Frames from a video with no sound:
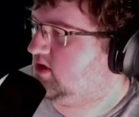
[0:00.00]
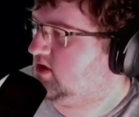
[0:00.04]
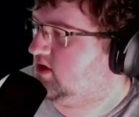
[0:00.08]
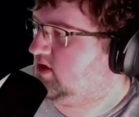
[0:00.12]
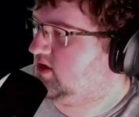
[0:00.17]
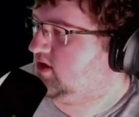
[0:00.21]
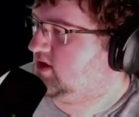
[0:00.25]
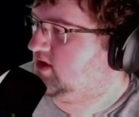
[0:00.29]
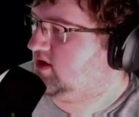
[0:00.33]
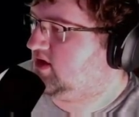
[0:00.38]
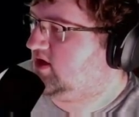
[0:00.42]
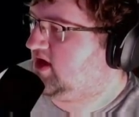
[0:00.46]

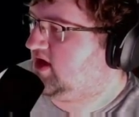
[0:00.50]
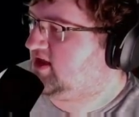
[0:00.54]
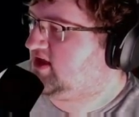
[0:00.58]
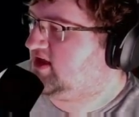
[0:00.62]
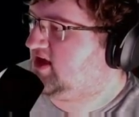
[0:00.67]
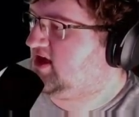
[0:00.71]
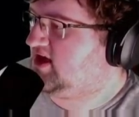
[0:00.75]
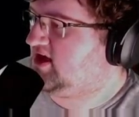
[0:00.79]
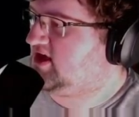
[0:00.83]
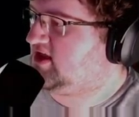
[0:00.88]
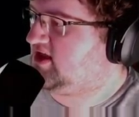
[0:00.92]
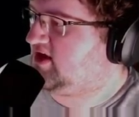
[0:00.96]
That
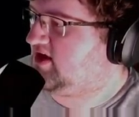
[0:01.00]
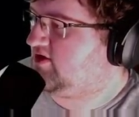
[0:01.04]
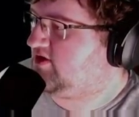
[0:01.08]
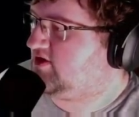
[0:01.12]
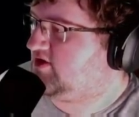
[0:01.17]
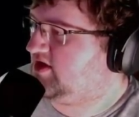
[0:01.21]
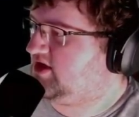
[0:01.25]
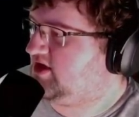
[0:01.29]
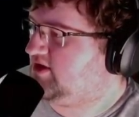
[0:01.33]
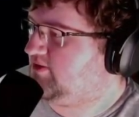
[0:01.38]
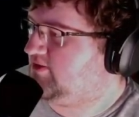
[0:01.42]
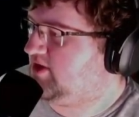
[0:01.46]
skink is
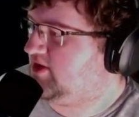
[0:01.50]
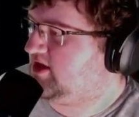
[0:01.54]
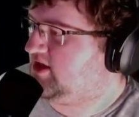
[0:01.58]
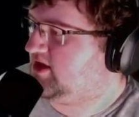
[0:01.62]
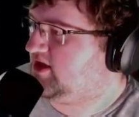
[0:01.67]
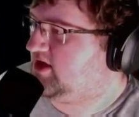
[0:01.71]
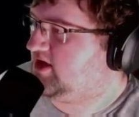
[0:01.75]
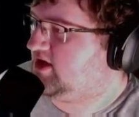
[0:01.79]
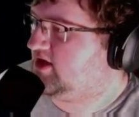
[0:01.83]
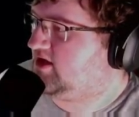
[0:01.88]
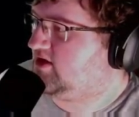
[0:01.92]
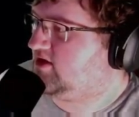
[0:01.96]
guaranteed to be
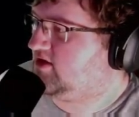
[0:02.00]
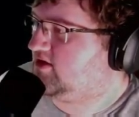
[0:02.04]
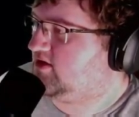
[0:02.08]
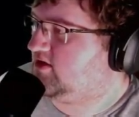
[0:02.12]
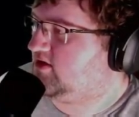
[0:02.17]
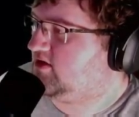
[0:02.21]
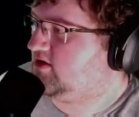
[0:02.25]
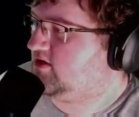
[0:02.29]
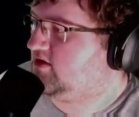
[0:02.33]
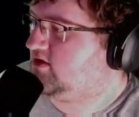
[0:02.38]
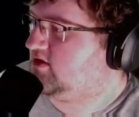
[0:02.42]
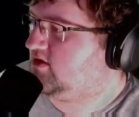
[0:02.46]
there.
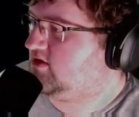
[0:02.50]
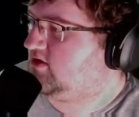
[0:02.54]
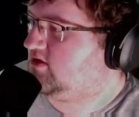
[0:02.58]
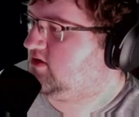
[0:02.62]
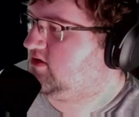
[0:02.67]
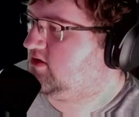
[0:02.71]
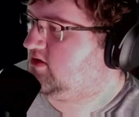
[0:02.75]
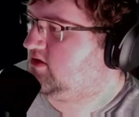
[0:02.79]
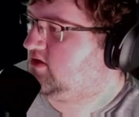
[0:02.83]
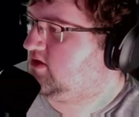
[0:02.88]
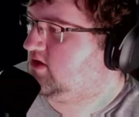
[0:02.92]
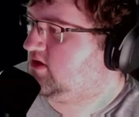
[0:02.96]

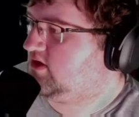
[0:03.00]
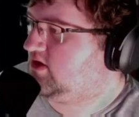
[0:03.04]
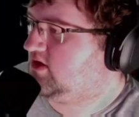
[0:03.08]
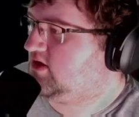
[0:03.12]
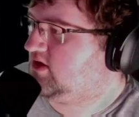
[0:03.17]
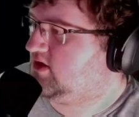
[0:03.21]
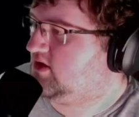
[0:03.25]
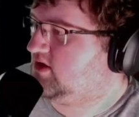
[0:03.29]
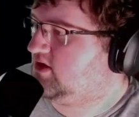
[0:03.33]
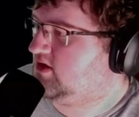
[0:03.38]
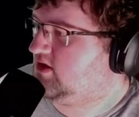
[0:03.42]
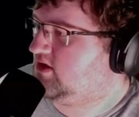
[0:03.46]

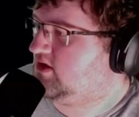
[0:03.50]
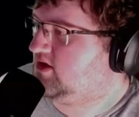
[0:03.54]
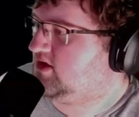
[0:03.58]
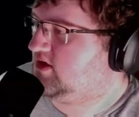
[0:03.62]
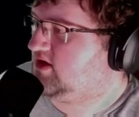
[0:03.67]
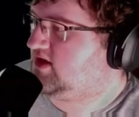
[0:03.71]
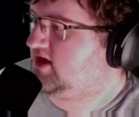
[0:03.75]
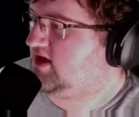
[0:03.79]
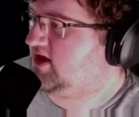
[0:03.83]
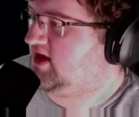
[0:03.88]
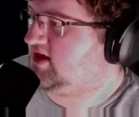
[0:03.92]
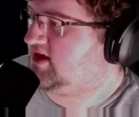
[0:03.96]
This
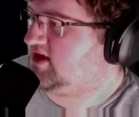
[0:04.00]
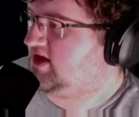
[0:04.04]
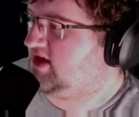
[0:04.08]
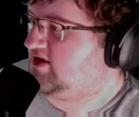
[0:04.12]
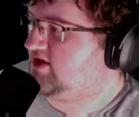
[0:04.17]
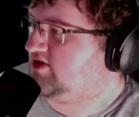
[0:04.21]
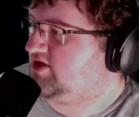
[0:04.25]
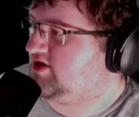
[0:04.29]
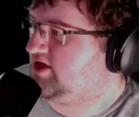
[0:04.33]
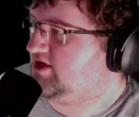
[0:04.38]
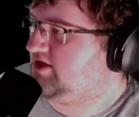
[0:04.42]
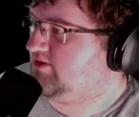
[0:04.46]
guy's
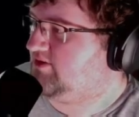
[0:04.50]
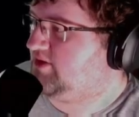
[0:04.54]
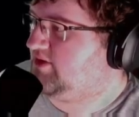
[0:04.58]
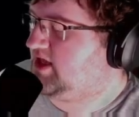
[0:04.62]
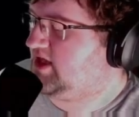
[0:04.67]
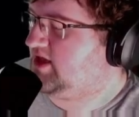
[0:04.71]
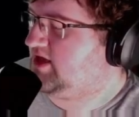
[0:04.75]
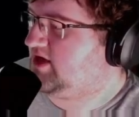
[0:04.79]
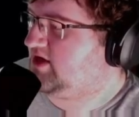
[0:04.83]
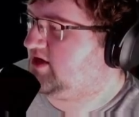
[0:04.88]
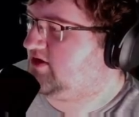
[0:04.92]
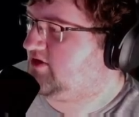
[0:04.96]
guaranteed to be
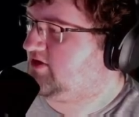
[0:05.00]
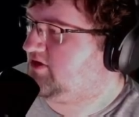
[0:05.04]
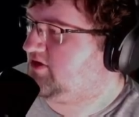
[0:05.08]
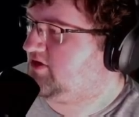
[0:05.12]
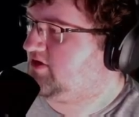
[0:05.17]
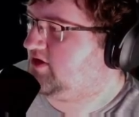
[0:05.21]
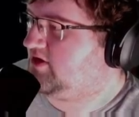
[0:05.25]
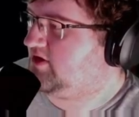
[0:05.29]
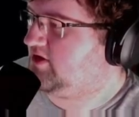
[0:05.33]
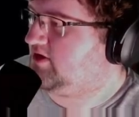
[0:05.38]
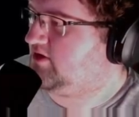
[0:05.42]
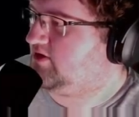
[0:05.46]
there,
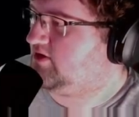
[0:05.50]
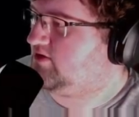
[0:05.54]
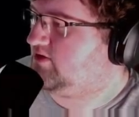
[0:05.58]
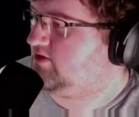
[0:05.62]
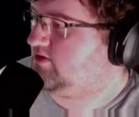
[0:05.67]
so...